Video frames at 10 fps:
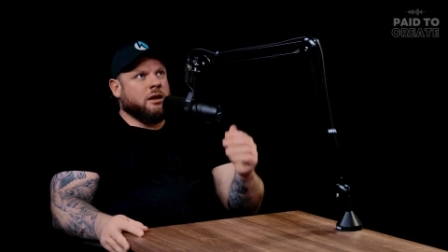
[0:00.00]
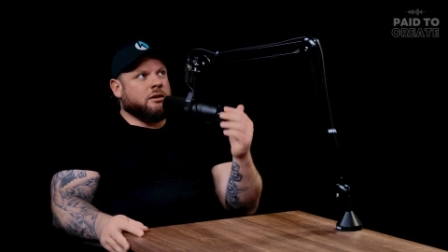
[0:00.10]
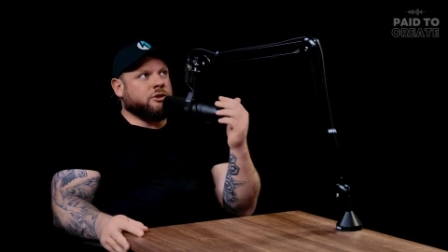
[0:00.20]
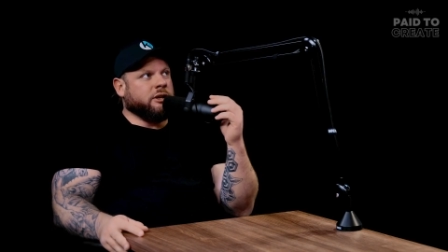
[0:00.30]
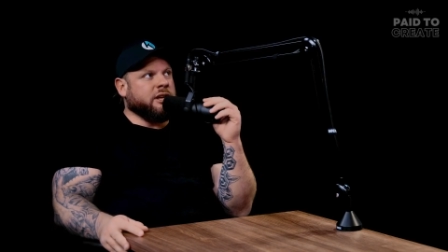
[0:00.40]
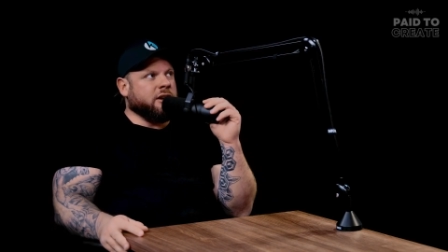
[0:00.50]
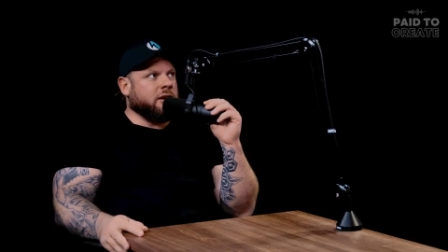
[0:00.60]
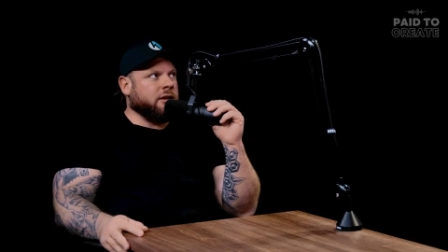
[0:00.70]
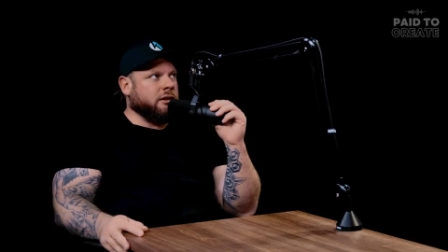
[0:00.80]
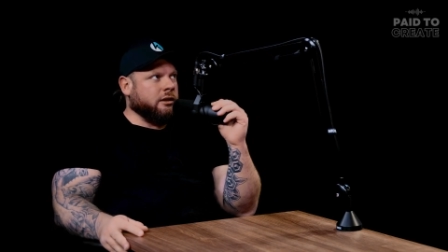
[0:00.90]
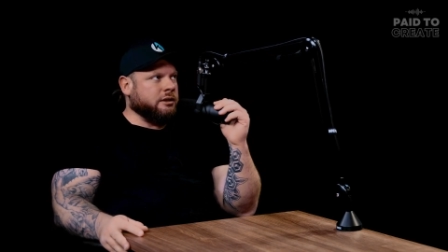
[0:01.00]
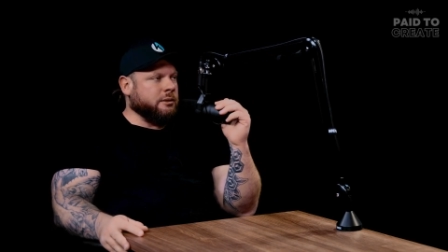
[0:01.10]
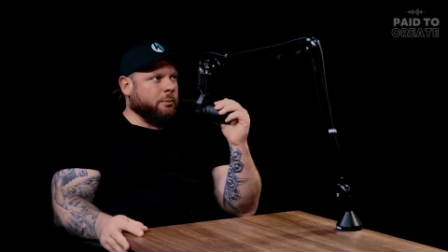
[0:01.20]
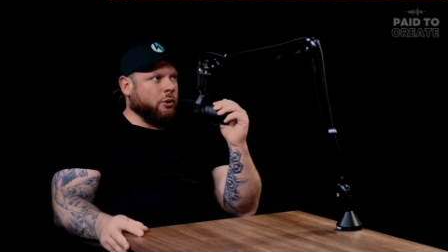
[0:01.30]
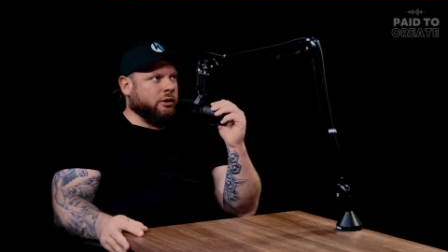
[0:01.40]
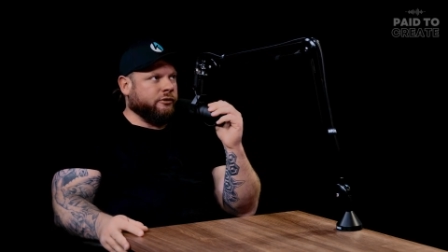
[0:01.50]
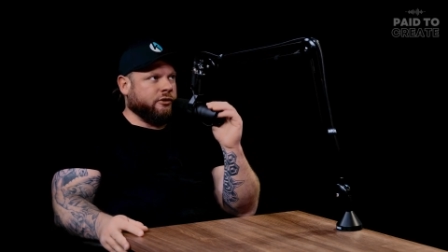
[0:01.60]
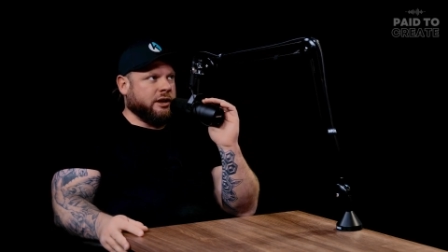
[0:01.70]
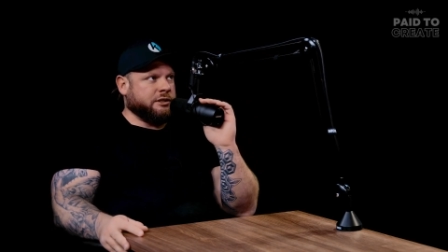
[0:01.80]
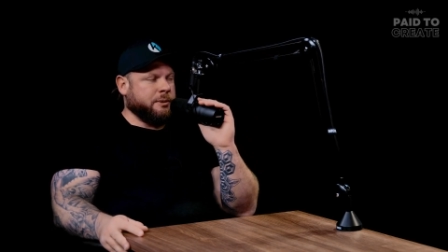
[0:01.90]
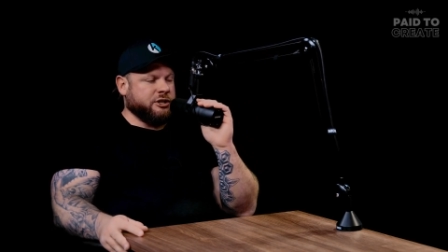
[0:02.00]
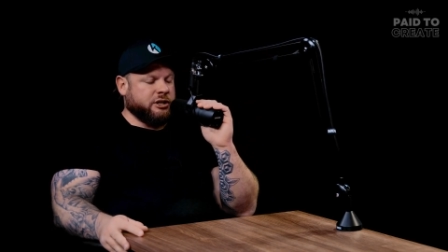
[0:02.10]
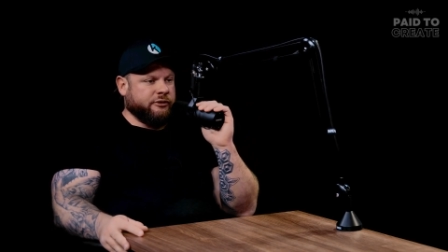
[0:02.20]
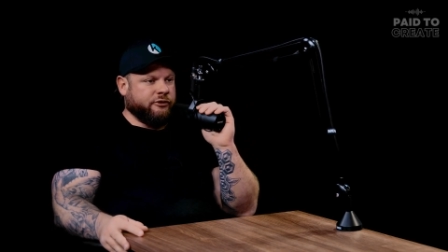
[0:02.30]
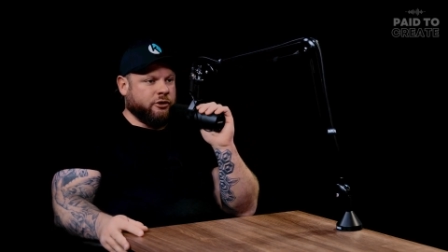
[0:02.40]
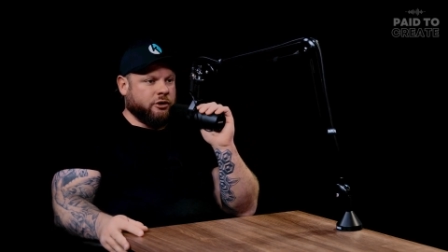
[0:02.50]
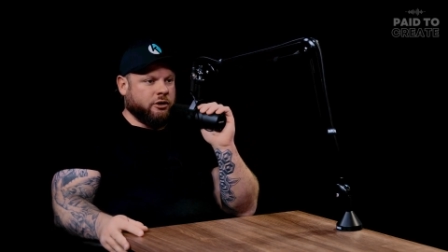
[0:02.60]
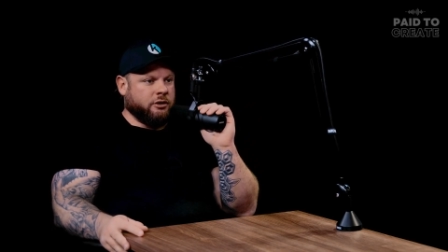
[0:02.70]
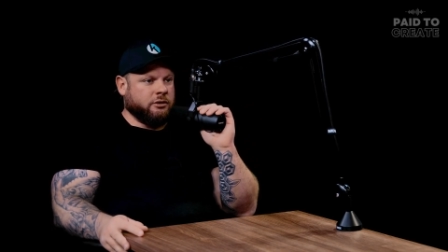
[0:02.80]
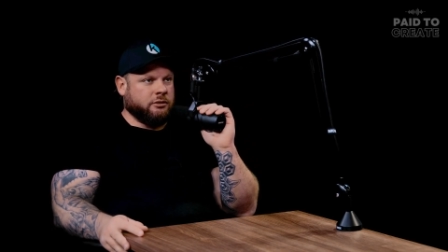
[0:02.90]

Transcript: So I think it's important, for, like, especially for